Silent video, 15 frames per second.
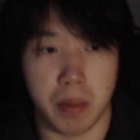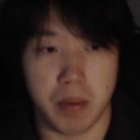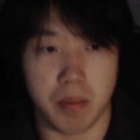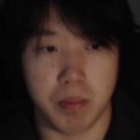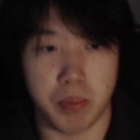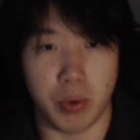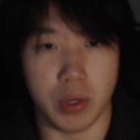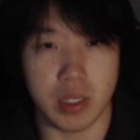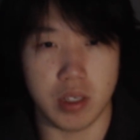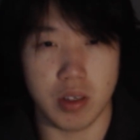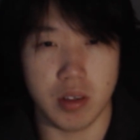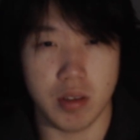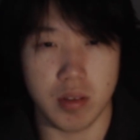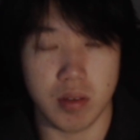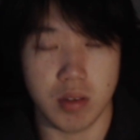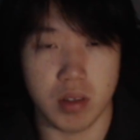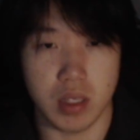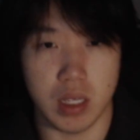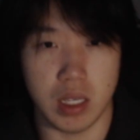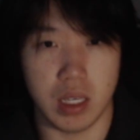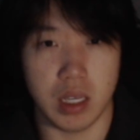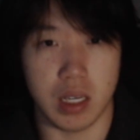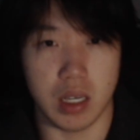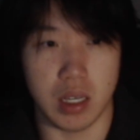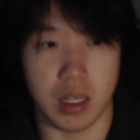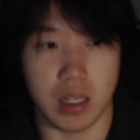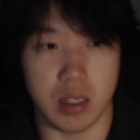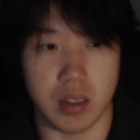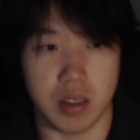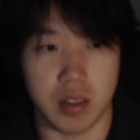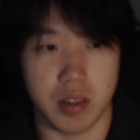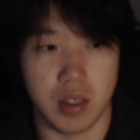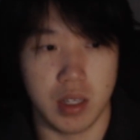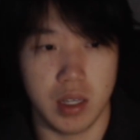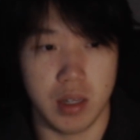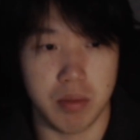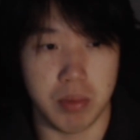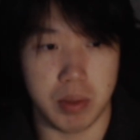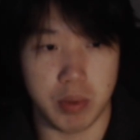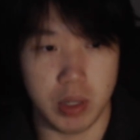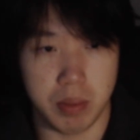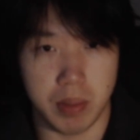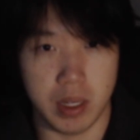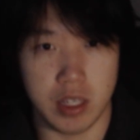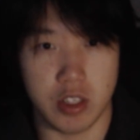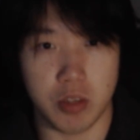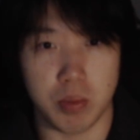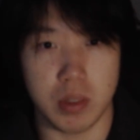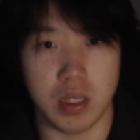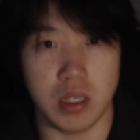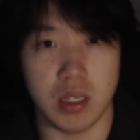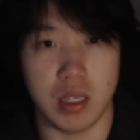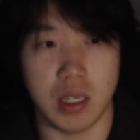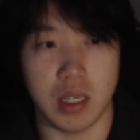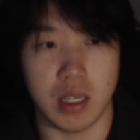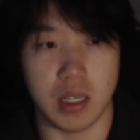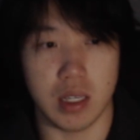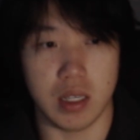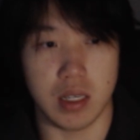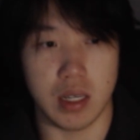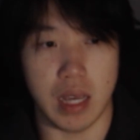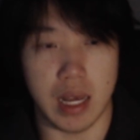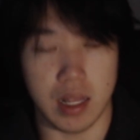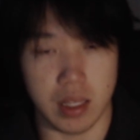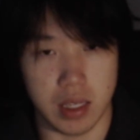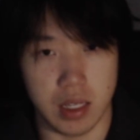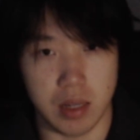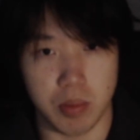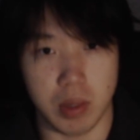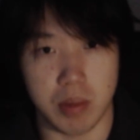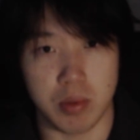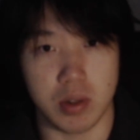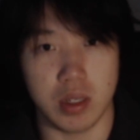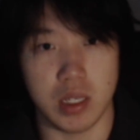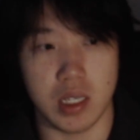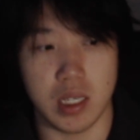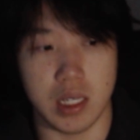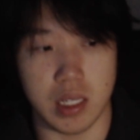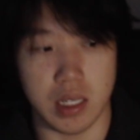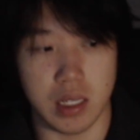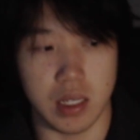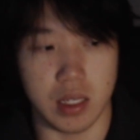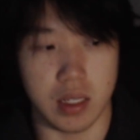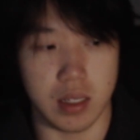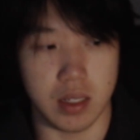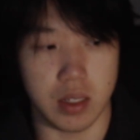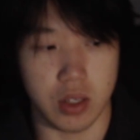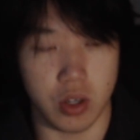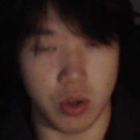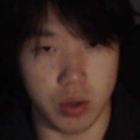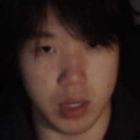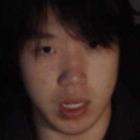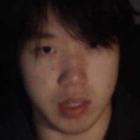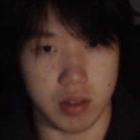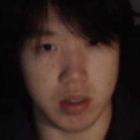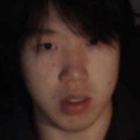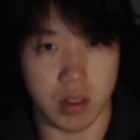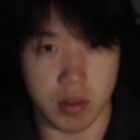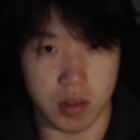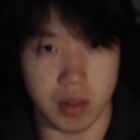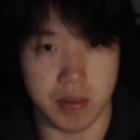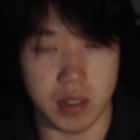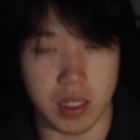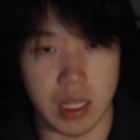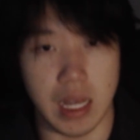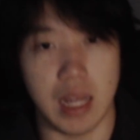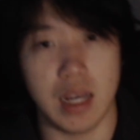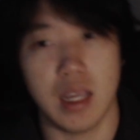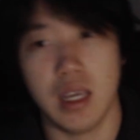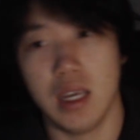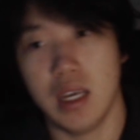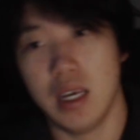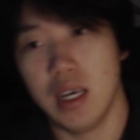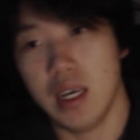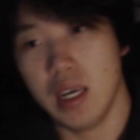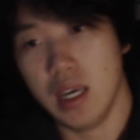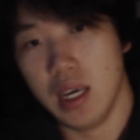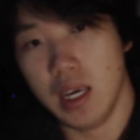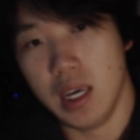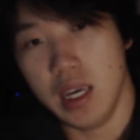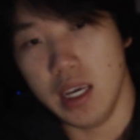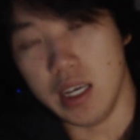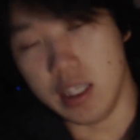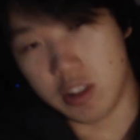pointers and memory management and allocating memory and coalescing and stuff like that. It's